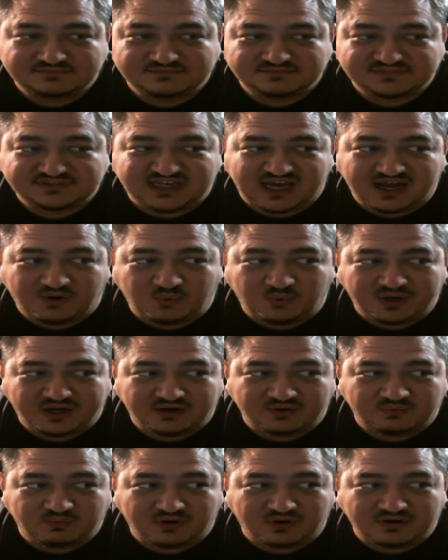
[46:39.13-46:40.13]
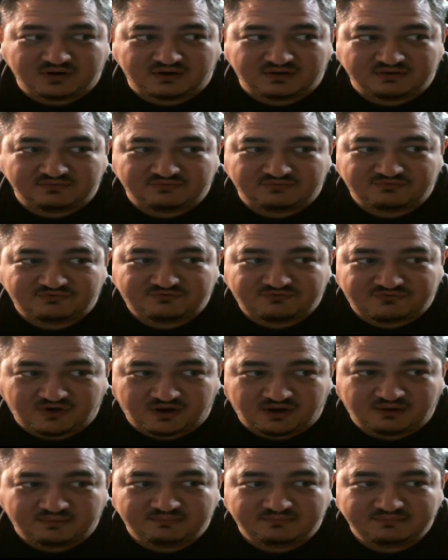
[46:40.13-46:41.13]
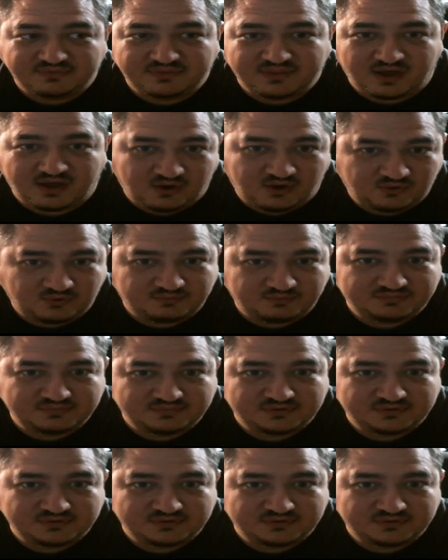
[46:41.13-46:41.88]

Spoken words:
It's kind of weird working from the home.